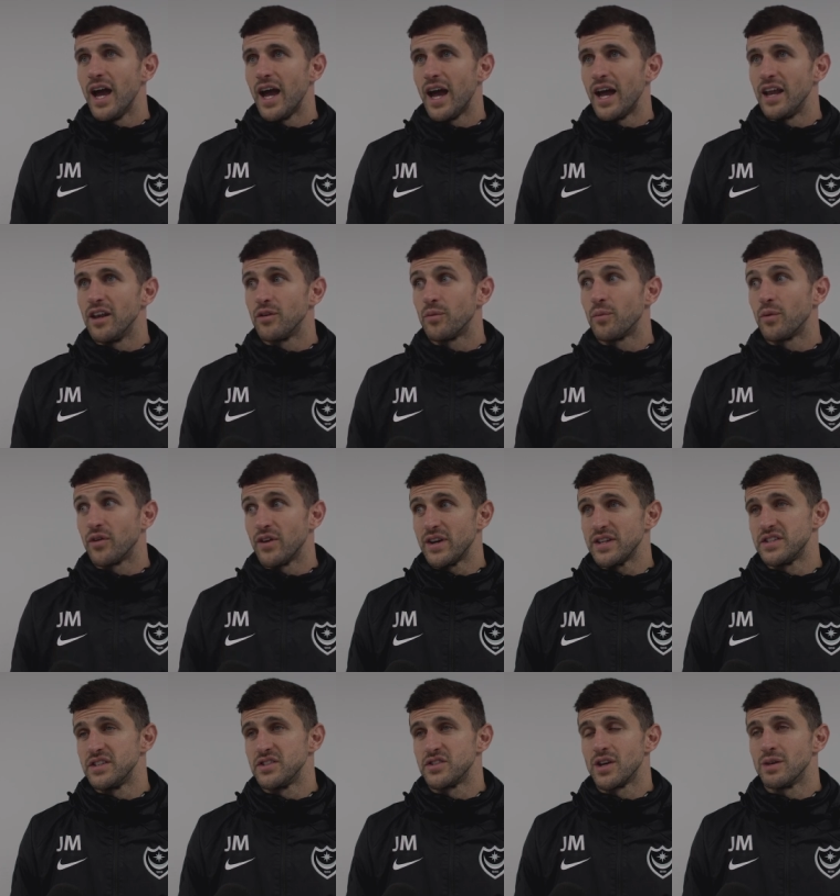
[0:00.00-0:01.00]
and
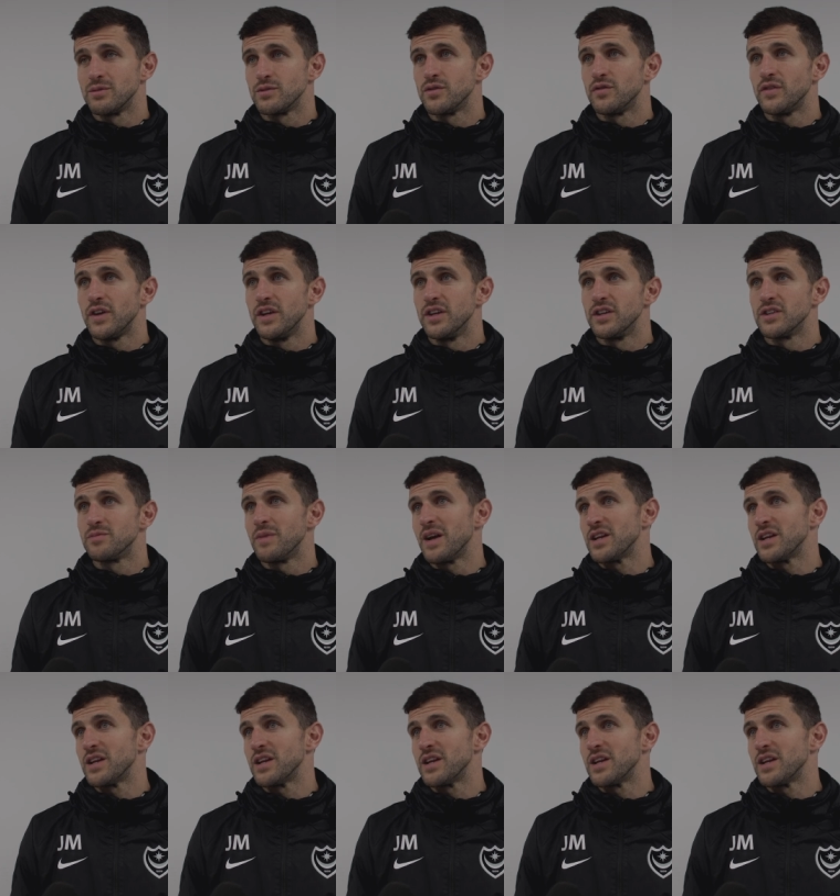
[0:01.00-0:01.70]
progressed in terms of fitness.